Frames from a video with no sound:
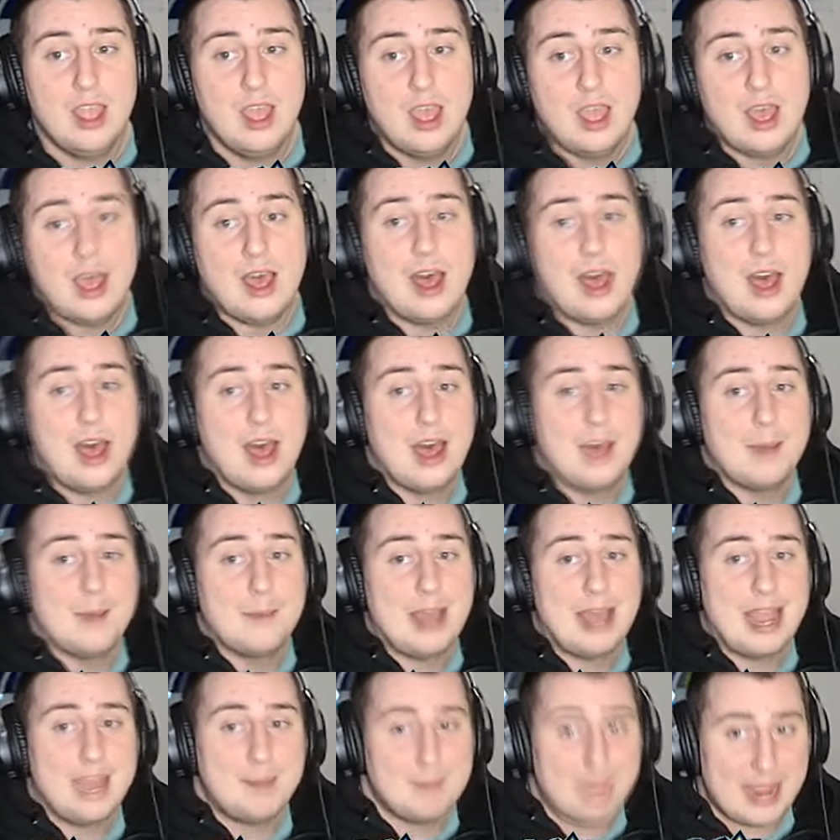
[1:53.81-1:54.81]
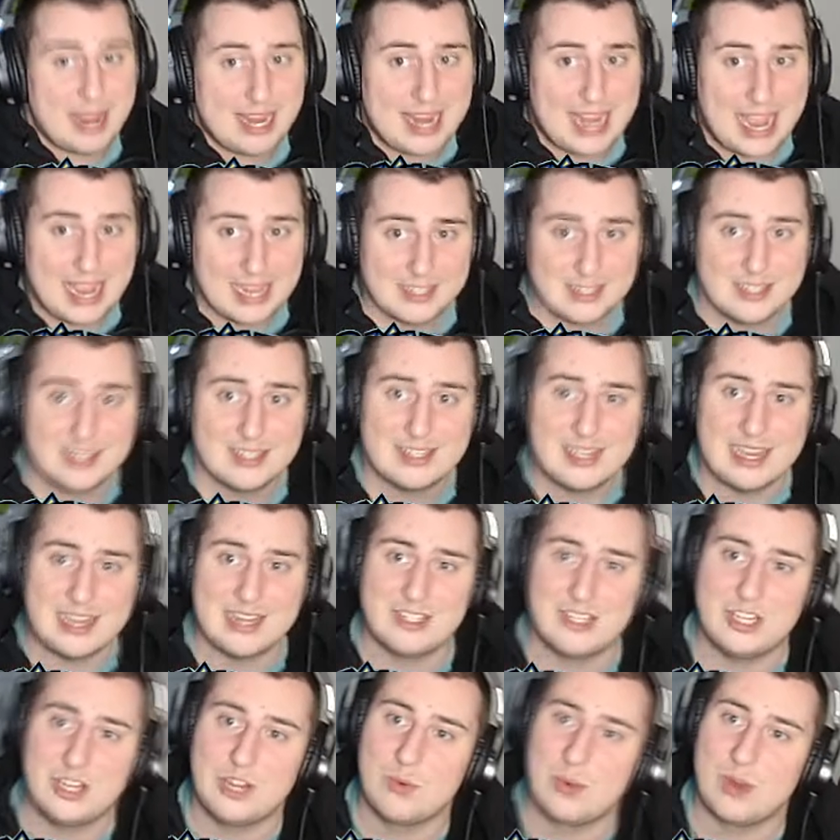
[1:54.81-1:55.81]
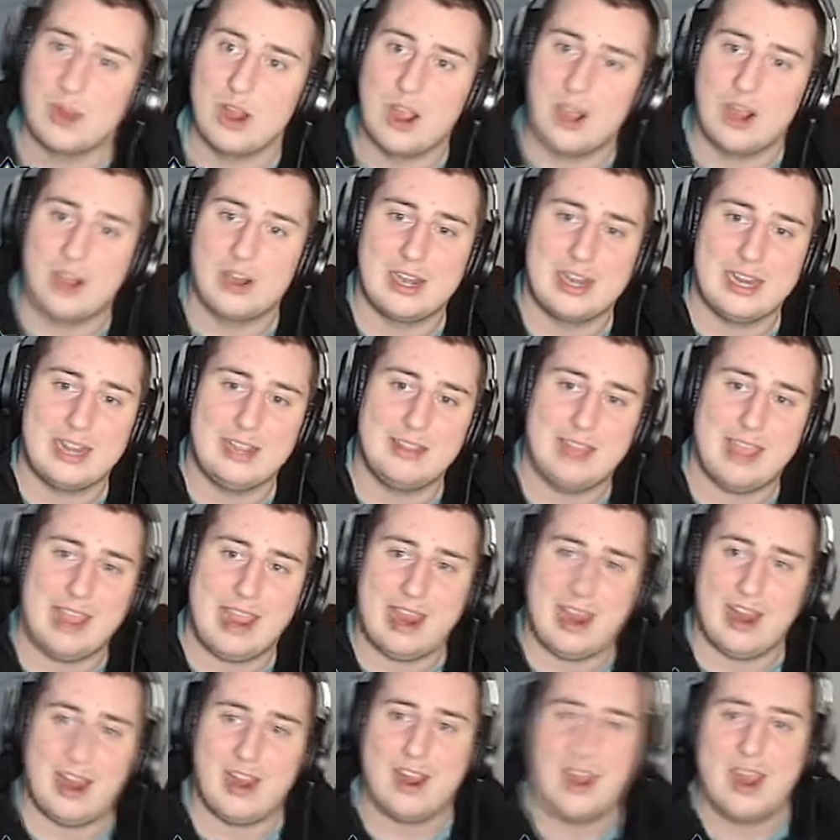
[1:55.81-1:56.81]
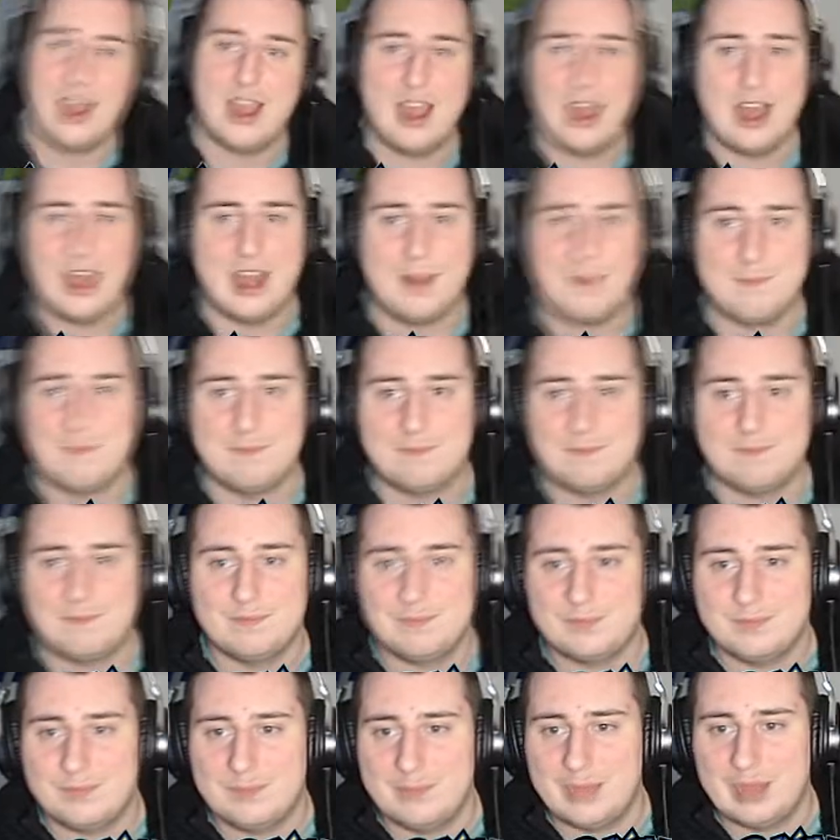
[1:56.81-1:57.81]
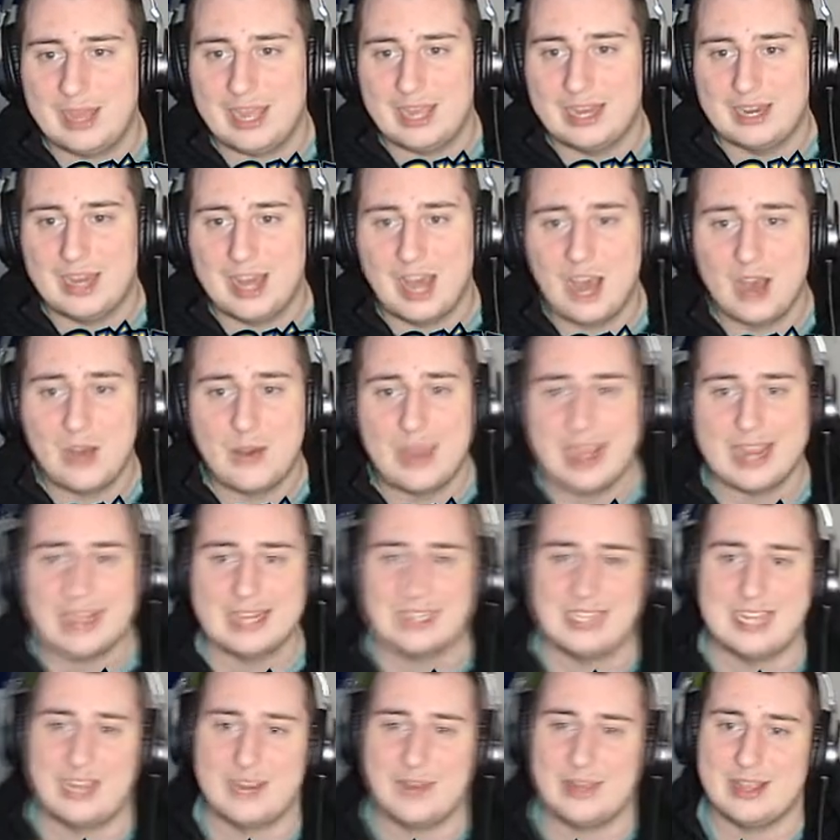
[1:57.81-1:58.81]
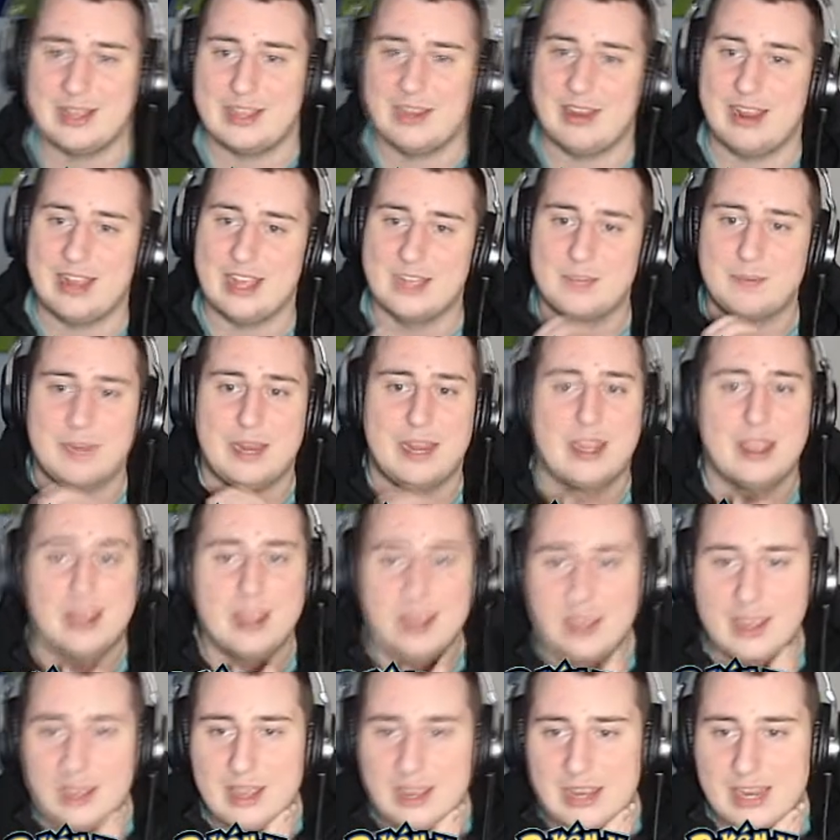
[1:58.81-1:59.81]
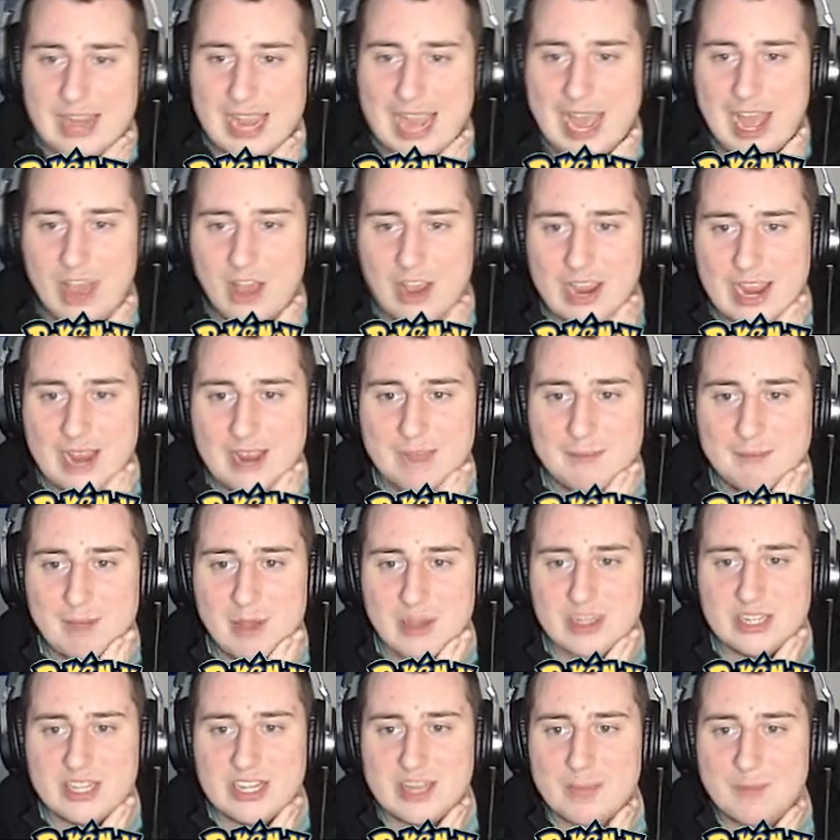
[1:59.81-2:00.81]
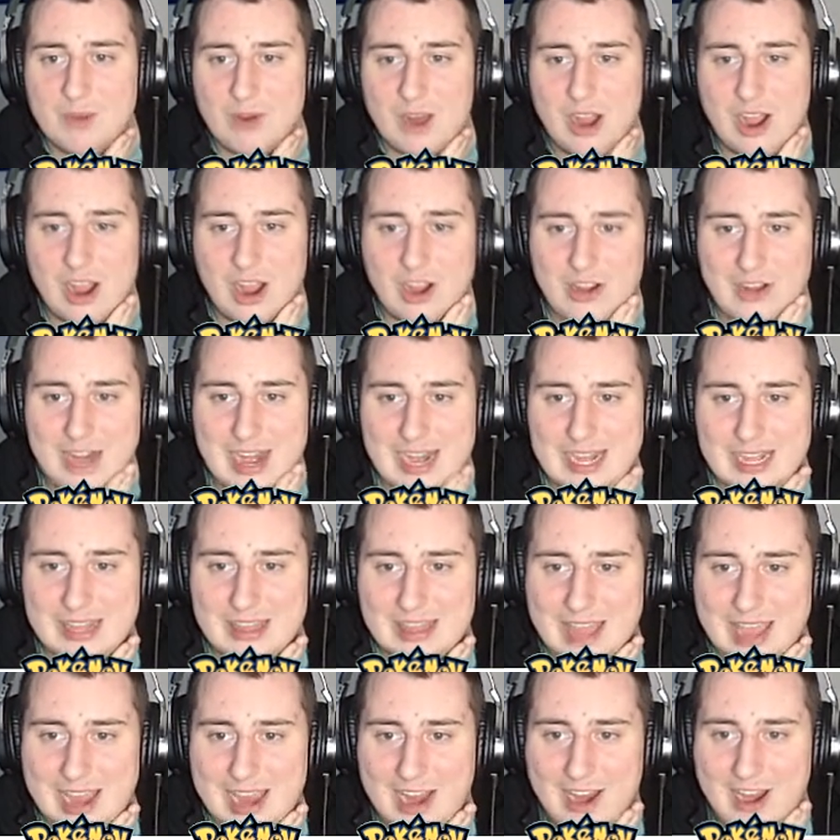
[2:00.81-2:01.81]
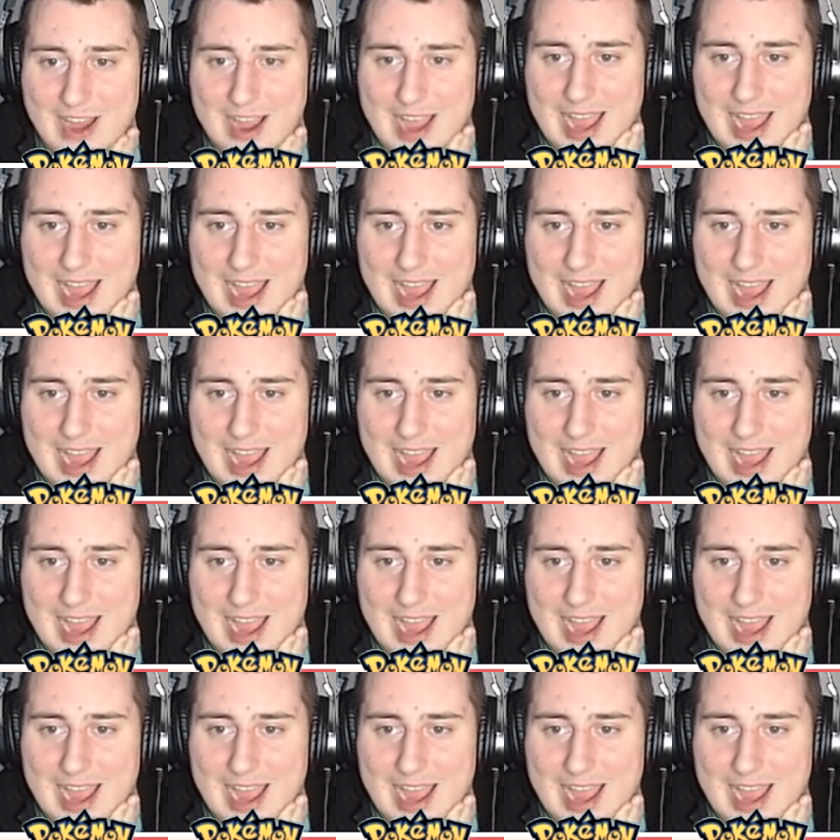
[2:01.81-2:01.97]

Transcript: Um, I my guess is these two were already there. Um, but oh, I can see it right there. E X P. Yeah, okay, most of them were already there.